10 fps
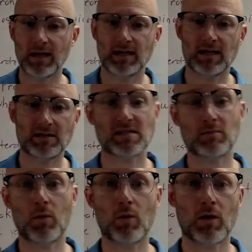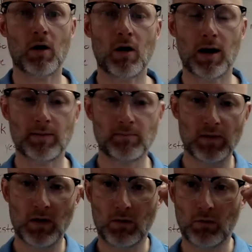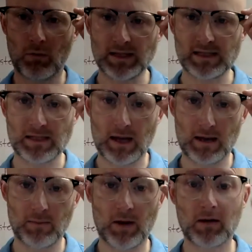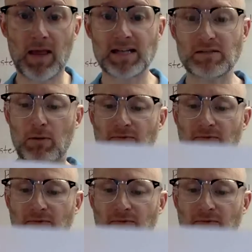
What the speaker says: get to some more on Wednesday. But our last one